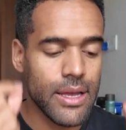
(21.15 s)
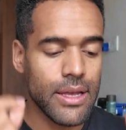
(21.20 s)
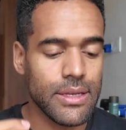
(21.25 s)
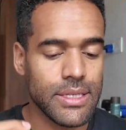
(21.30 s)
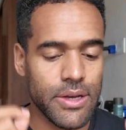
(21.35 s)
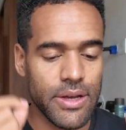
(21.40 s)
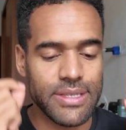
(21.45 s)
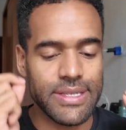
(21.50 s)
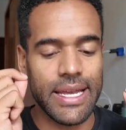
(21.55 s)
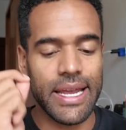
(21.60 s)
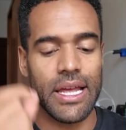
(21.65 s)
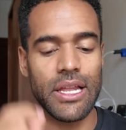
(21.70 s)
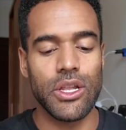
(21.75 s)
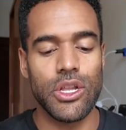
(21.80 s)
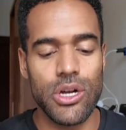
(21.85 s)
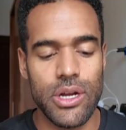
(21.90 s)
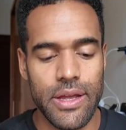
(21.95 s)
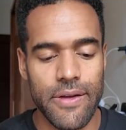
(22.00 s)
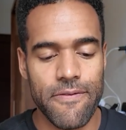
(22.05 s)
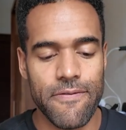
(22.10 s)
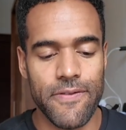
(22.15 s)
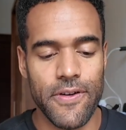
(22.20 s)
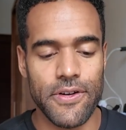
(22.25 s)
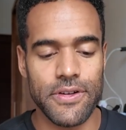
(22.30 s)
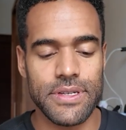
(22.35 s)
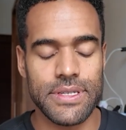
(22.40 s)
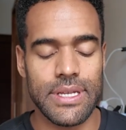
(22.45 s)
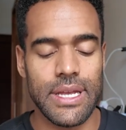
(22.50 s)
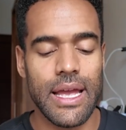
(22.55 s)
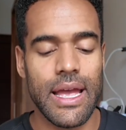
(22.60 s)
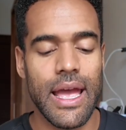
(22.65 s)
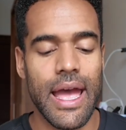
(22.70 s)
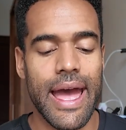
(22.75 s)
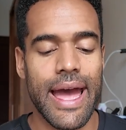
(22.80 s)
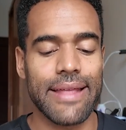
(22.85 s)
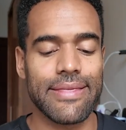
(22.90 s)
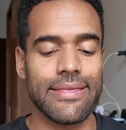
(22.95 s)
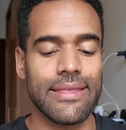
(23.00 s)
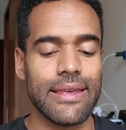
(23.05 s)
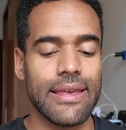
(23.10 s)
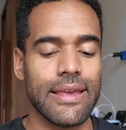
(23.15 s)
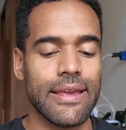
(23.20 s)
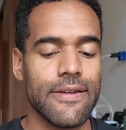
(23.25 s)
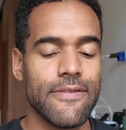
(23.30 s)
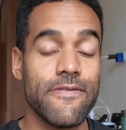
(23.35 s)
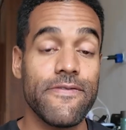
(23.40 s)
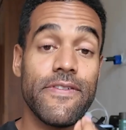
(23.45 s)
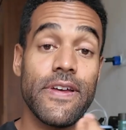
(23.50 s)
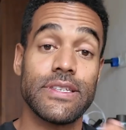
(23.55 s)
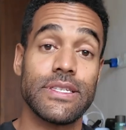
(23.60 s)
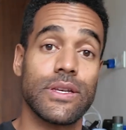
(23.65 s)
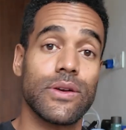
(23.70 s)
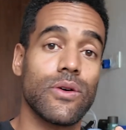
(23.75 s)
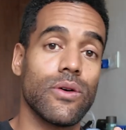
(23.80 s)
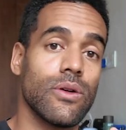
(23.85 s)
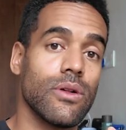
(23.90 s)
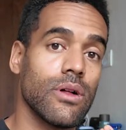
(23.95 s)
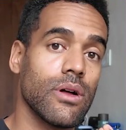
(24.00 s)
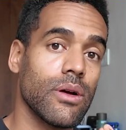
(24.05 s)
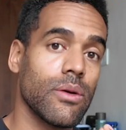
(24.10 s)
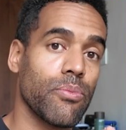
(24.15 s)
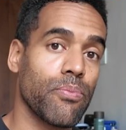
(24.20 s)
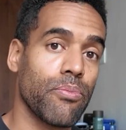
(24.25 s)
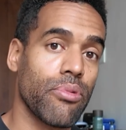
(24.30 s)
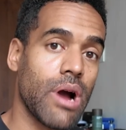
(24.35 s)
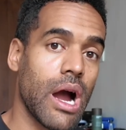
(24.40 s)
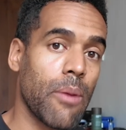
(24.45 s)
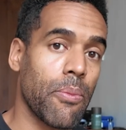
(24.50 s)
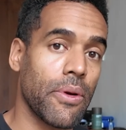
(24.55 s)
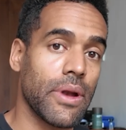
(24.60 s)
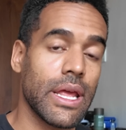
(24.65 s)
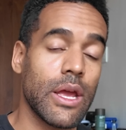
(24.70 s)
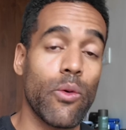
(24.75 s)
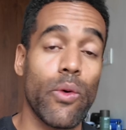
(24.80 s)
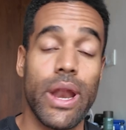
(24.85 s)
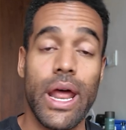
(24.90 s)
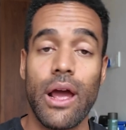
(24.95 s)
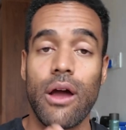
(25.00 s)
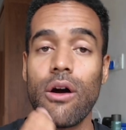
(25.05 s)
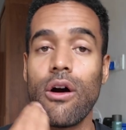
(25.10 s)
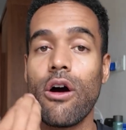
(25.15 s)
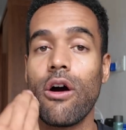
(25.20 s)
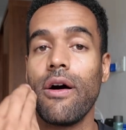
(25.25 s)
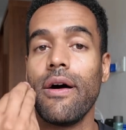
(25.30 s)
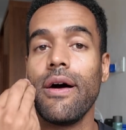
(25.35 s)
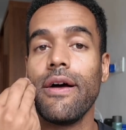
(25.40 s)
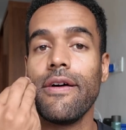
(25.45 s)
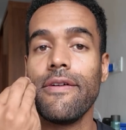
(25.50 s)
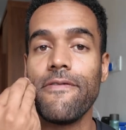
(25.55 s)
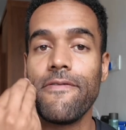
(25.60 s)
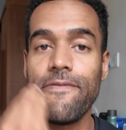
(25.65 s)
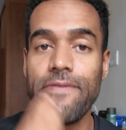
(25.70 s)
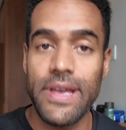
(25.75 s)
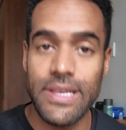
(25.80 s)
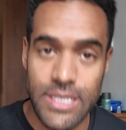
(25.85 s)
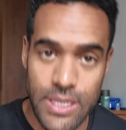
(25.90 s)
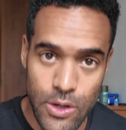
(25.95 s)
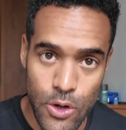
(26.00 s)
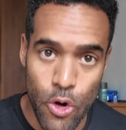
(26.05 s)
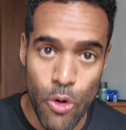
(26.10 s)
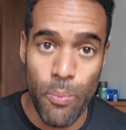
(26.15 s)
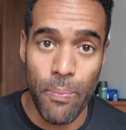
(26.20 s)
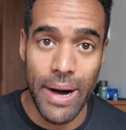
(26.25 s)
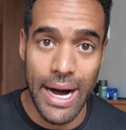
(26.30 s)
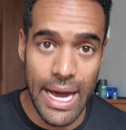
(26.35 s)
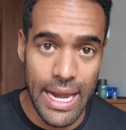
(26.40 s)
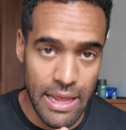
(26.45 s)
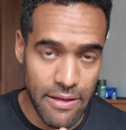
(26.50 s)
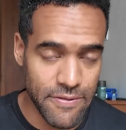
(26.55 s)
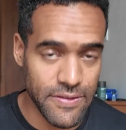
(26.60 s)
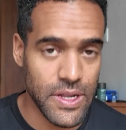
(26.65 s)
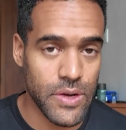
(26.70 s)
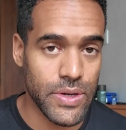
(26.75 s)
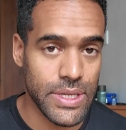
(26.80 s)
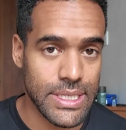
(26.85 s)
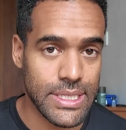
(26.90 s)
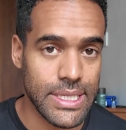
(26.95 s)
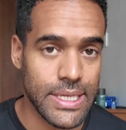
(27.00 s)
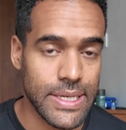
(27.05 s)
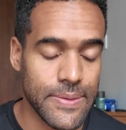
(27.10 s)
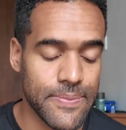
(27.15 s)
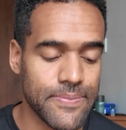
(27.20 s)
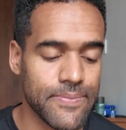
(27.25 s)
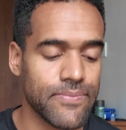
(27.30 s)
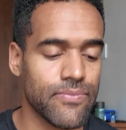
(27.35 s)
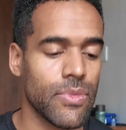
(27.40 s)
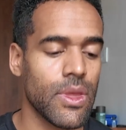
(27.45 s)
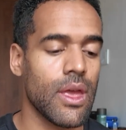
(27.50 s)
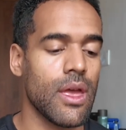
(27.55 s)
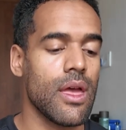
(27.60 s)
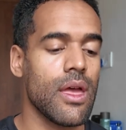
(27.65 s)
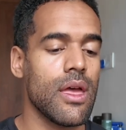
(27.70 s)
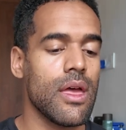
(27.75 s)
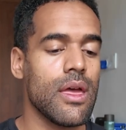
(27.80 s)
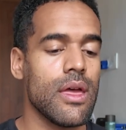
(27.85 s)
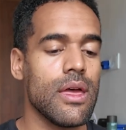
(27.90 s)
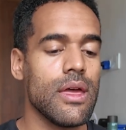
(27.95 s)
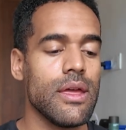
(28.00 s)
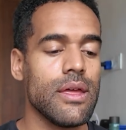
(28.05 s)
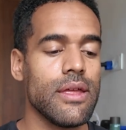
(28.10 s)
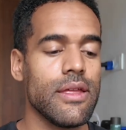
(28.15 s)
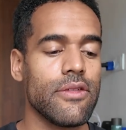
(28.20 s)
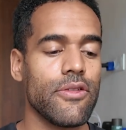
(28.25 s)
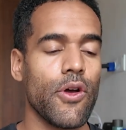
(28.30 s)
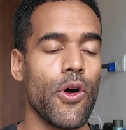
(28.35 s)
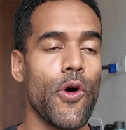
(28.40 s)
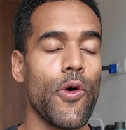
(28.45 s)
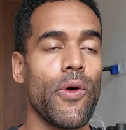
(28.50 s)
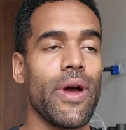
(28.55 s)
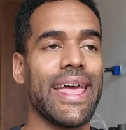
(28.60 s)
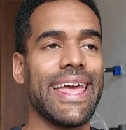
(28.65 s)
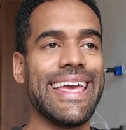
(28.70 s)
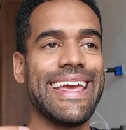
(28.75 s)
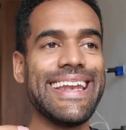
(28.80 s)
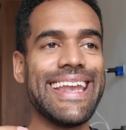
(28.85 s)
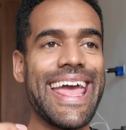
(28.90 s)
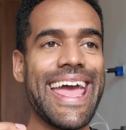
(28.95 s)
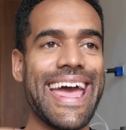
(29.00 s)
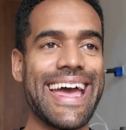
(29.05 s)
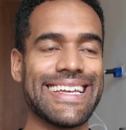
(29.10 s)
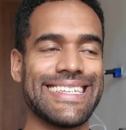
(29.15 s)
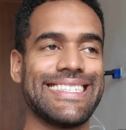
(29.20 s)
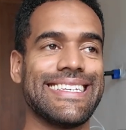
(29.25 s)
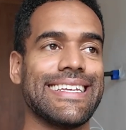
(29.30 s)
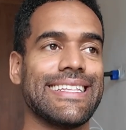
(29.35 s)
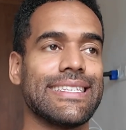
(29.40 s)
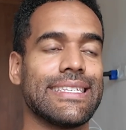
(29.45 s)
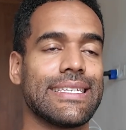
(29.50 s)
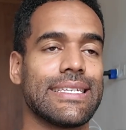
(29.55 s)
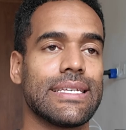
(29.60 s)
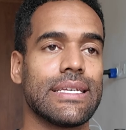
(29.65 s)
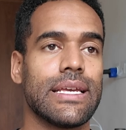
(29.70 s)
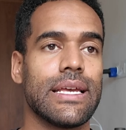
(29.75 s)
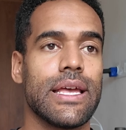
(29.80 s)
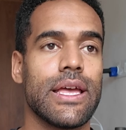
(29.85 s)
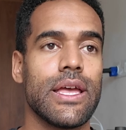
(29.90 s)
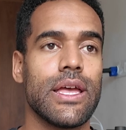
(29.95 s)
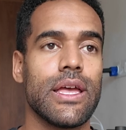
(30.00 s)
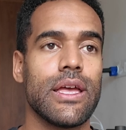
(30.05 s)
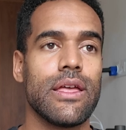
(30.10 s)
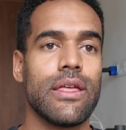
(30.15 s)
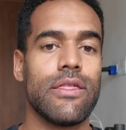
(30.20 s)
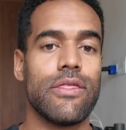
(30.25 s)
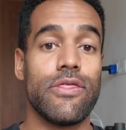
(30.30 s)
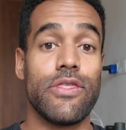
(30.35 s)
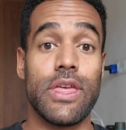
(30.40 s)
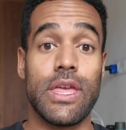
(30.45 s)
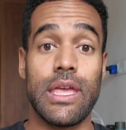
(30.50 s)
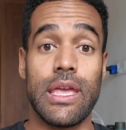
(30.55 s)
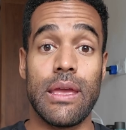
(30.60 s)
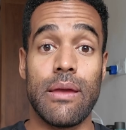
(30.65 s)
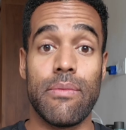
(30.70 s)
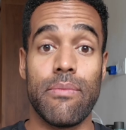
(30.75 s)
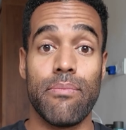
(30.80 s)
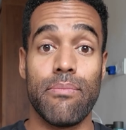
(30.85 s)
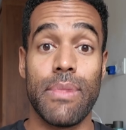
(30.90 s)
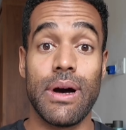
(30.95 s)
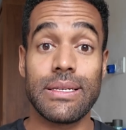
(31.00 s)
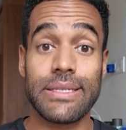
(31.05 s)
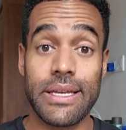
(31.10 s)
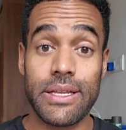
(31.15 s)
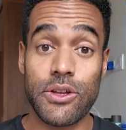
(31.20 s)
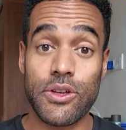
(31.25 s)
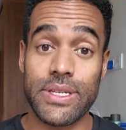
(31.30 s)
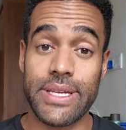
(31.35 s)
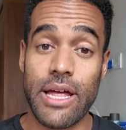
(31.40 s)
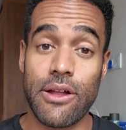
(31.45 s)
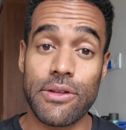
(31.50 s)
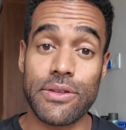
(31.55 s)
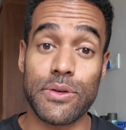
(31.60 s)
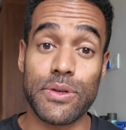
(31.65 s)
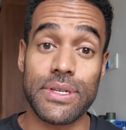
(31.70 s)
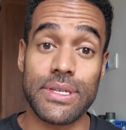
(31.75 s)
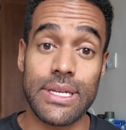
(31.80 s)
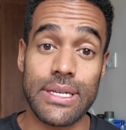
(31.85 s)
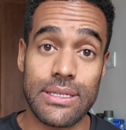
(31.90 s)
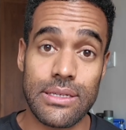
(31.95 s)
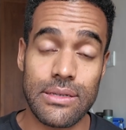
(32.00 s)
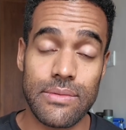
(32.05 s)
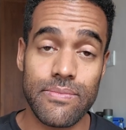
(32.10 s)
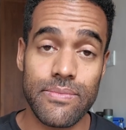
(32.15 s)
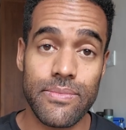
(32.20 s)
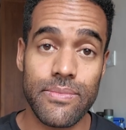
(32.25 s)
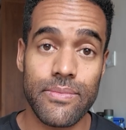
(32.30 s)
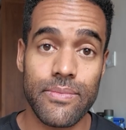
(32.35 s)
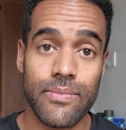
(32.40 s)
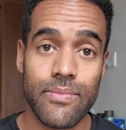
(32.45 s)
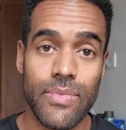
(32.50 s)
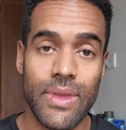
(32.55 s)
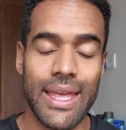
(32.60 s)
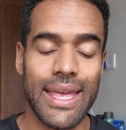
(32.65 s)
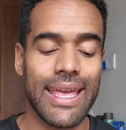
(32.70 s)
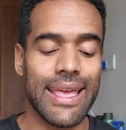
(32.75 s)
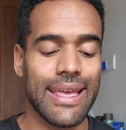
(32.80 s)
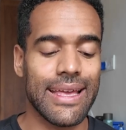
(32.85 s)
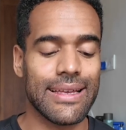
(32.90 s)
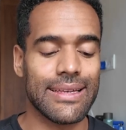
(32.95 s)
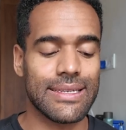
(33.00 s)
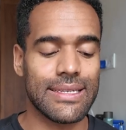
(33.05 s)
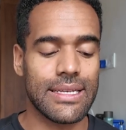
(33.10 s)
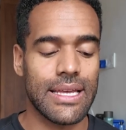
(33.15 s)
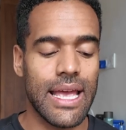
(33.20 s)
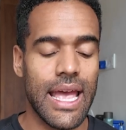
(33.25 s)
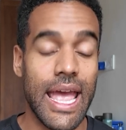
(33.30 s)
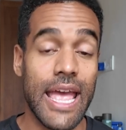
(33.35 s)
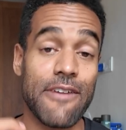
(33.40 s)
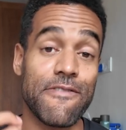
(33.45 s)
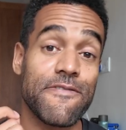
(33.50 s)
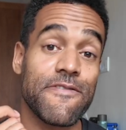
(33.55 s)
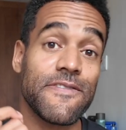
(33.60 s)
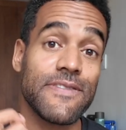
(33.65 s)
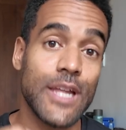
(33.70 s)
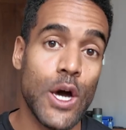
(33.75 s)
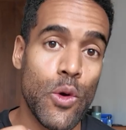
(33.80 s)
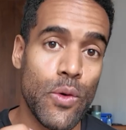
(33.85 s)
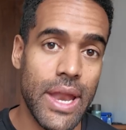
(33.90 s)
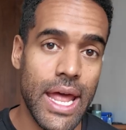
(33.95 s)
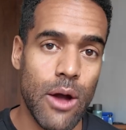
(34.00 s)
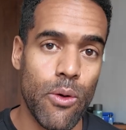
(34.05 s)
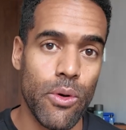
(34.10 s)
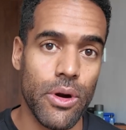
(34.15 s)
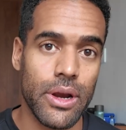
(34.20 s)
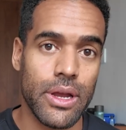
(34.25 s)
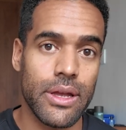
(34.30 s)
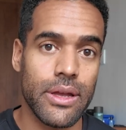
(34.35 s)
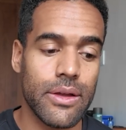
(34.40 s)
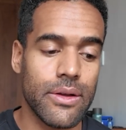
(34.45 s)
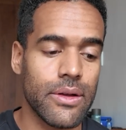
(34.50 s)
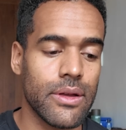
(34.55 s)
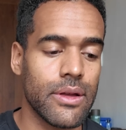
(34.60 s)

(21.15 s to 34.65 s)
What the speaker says: So let's take a look first at the physical property, what I call physical body fluency. So in essence, the musculoskeletal system is a flow network.